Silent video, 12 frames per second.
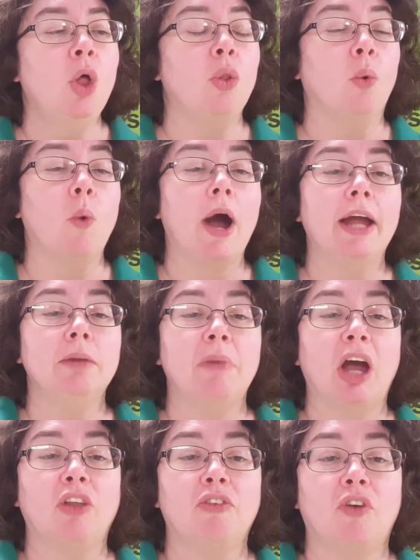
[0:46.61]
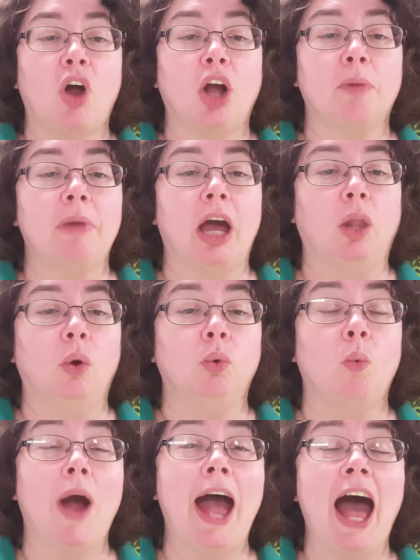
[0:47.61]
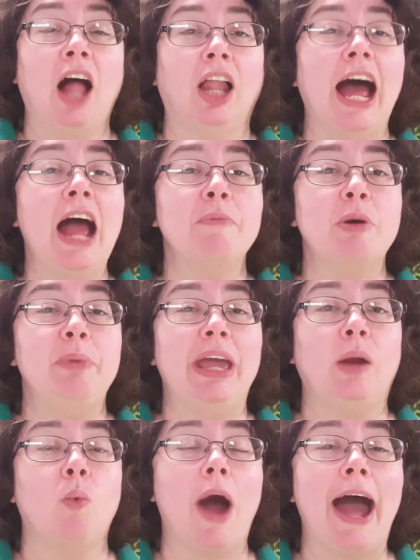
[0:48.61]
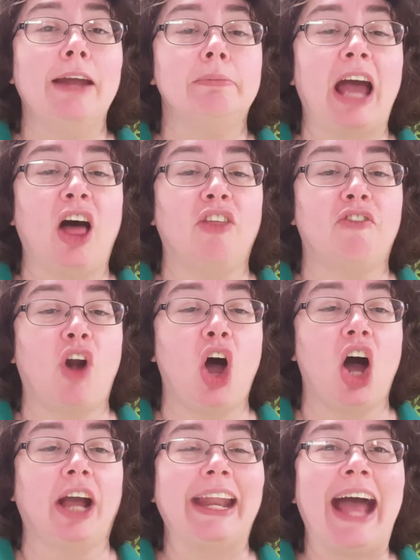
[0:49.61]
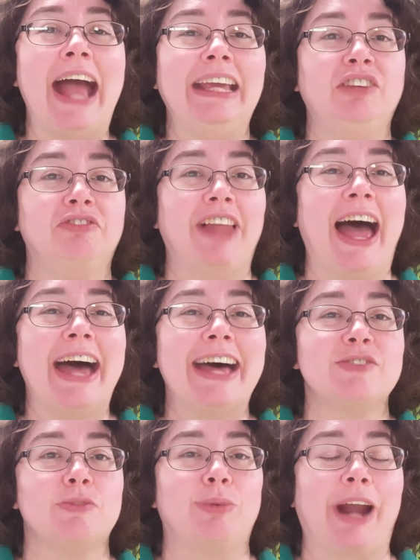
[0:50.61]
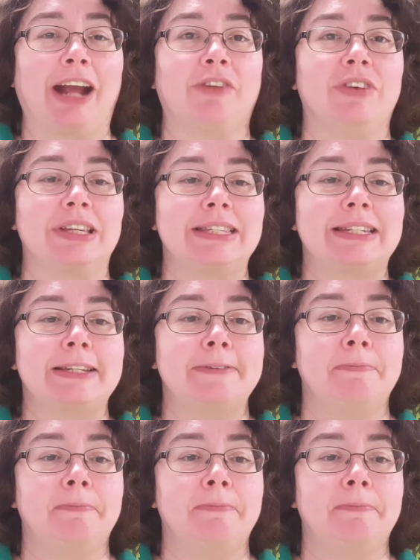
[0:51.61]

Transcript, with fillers: The wide-mouthed frog bellowed, Well, I'm a big wide-mouthed frog and I eat flies for breakfast.